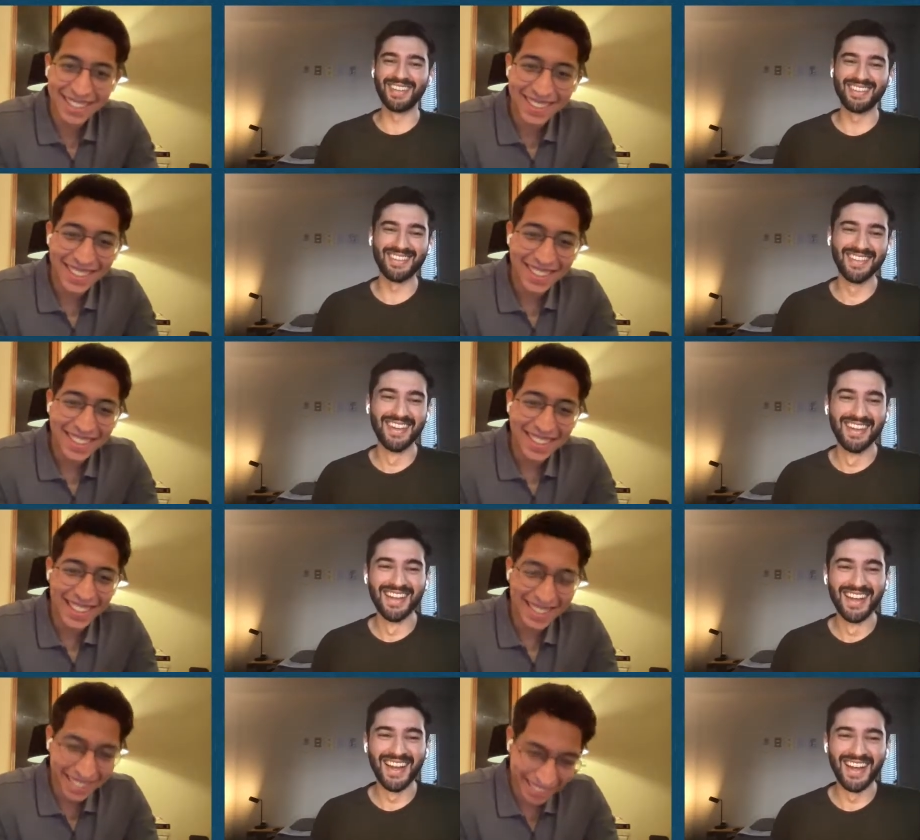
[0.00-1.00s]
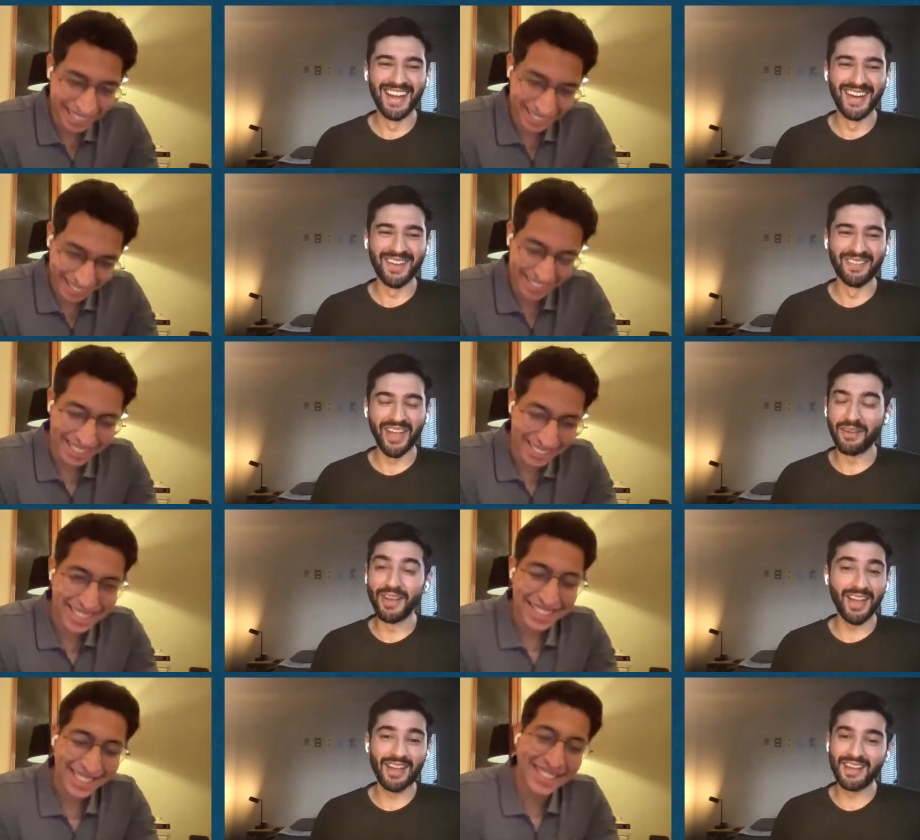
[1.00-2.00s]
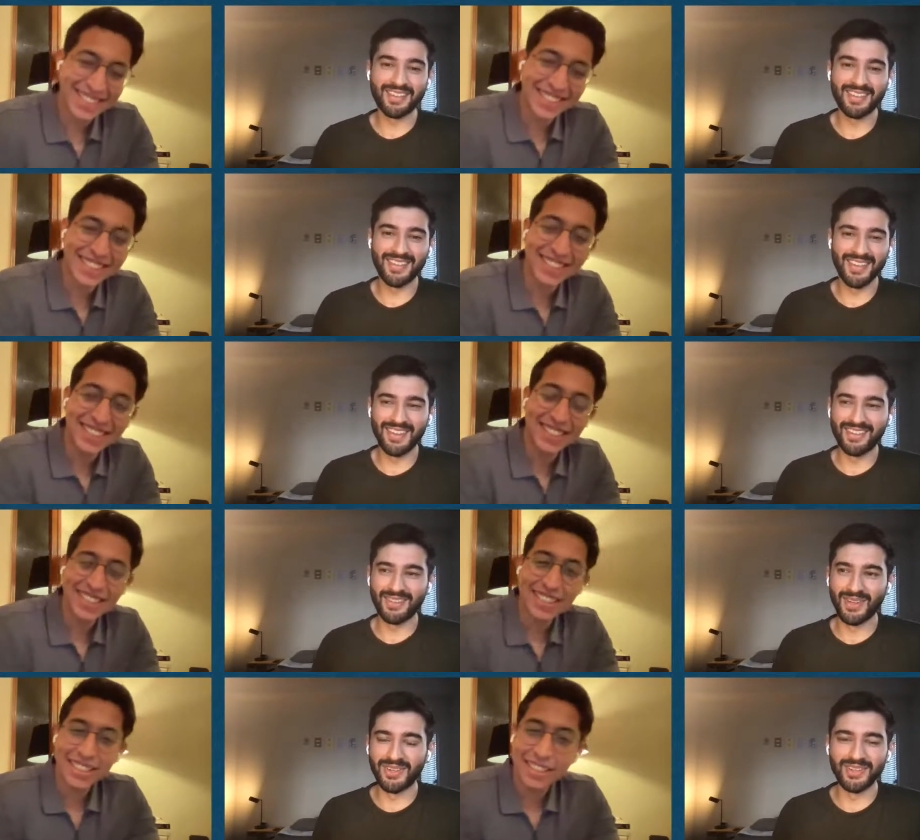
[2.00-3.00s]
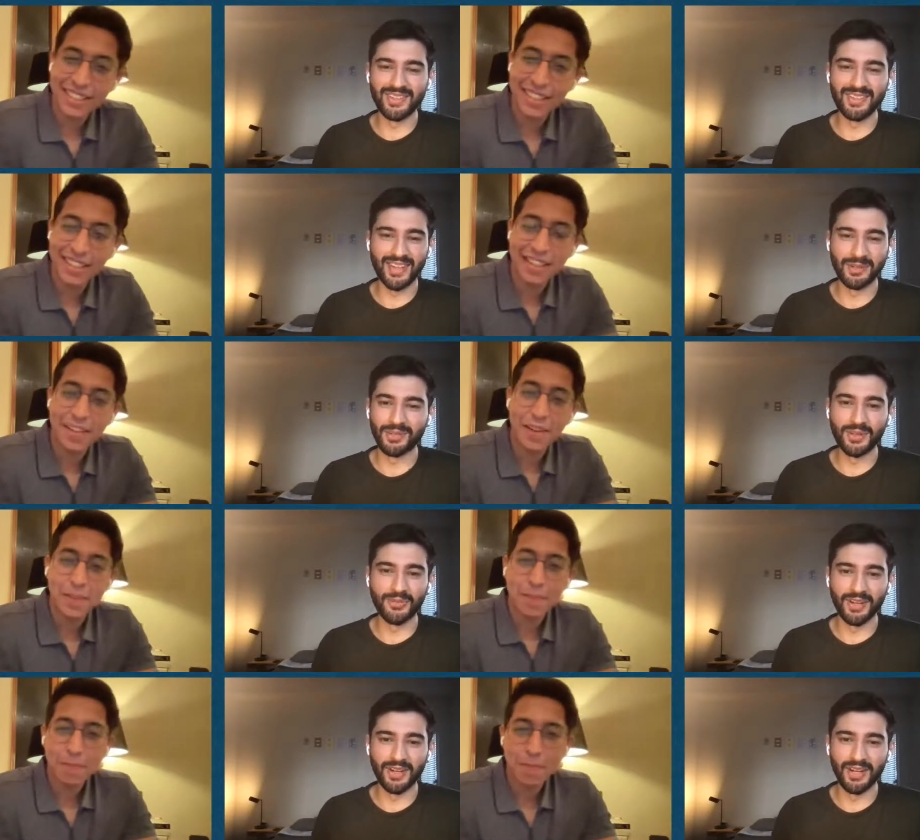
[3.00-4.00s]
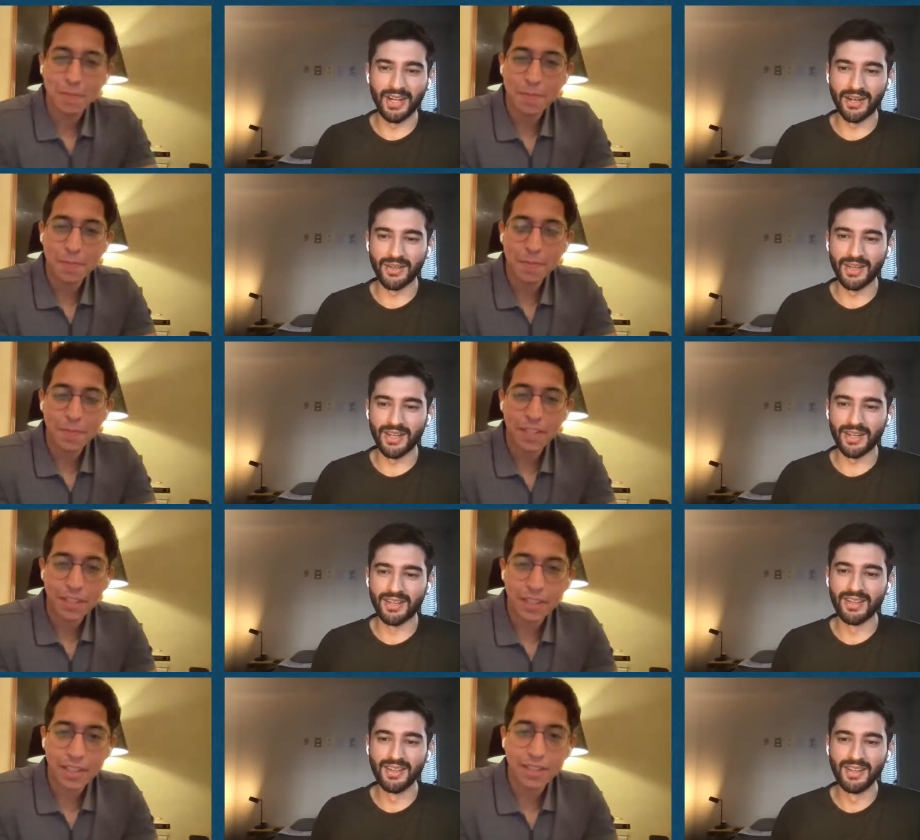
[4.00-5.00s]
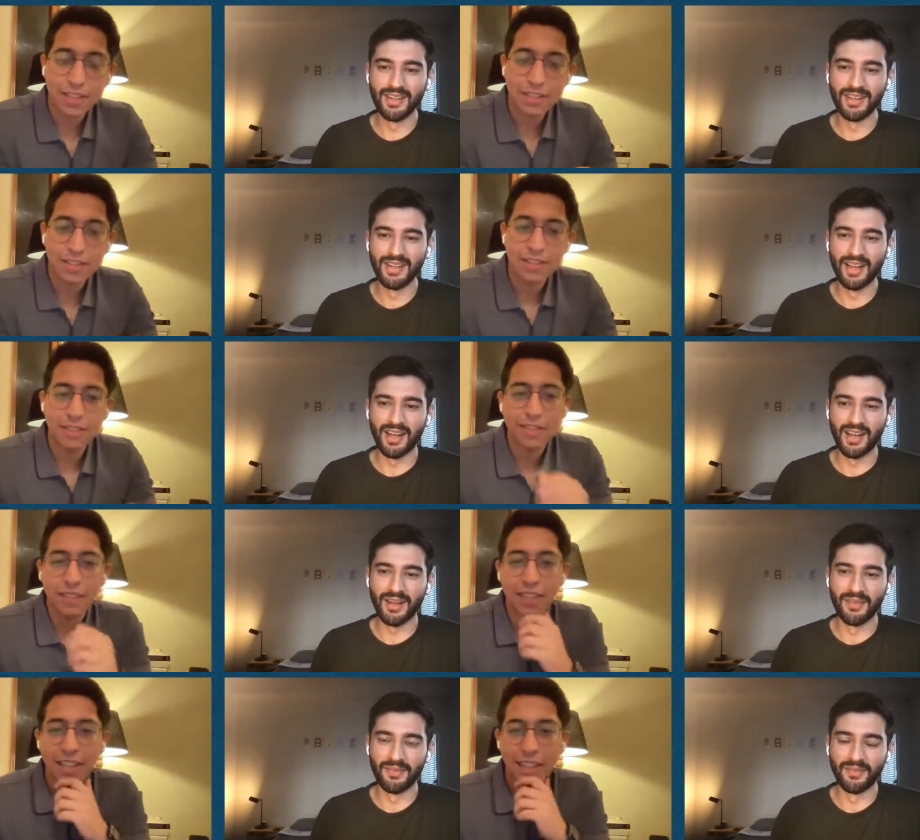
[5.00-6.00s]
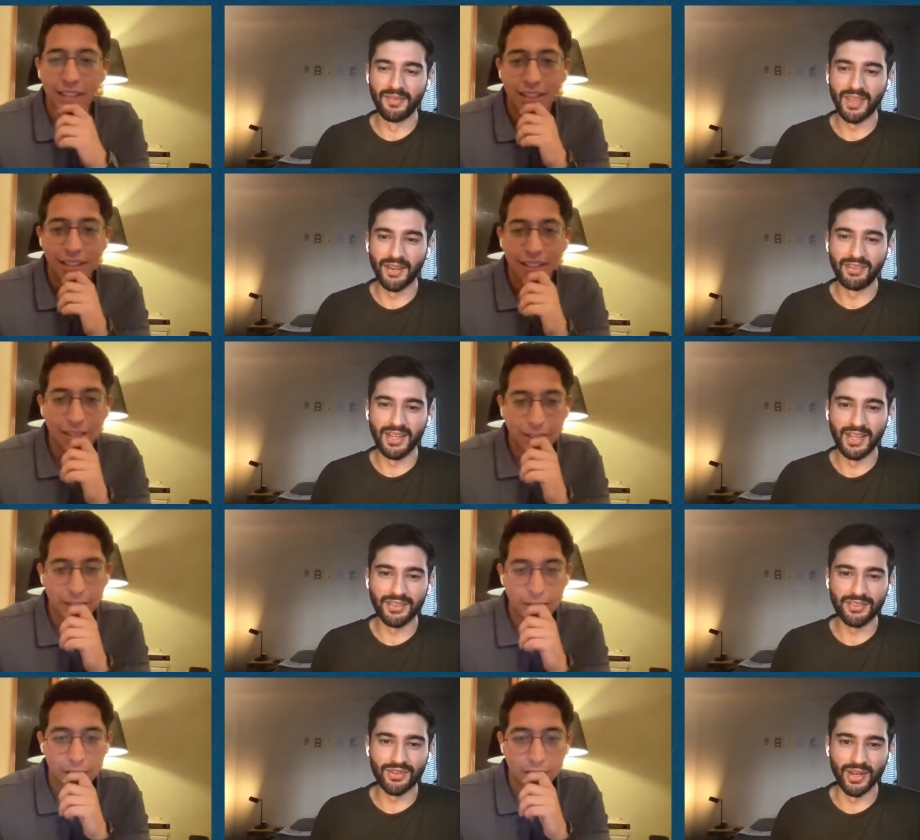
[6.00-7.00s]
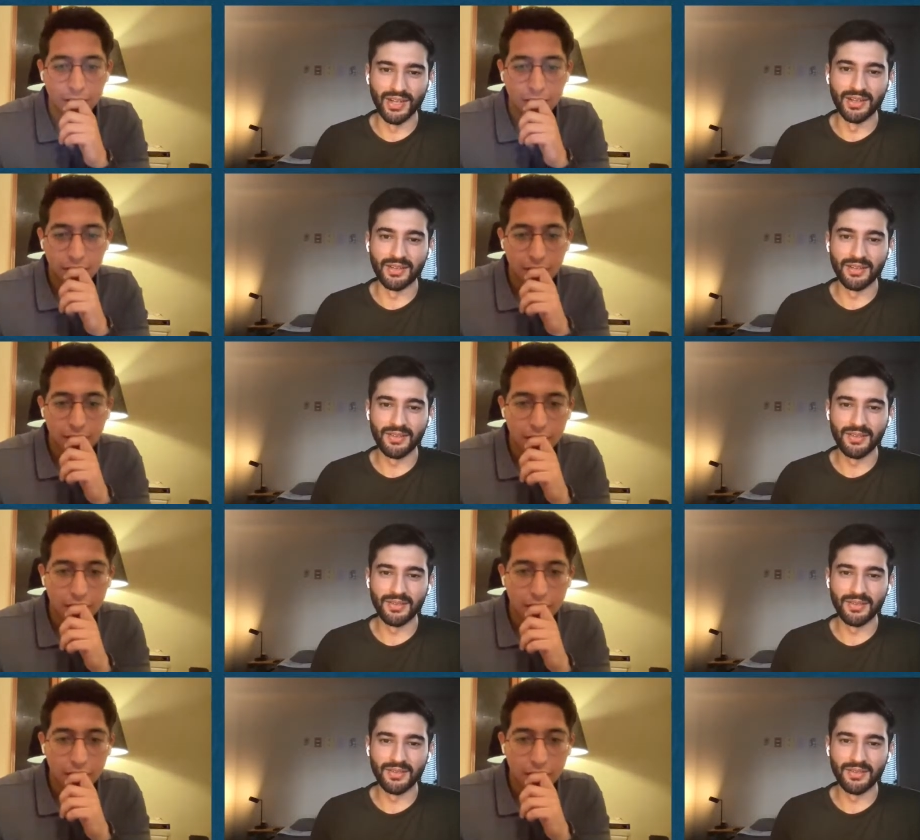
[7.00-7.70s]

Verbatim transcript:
Speaker 1: it's uh, I, I, it's it's one of those things like I'm still figuring it out, and um, every day I just try and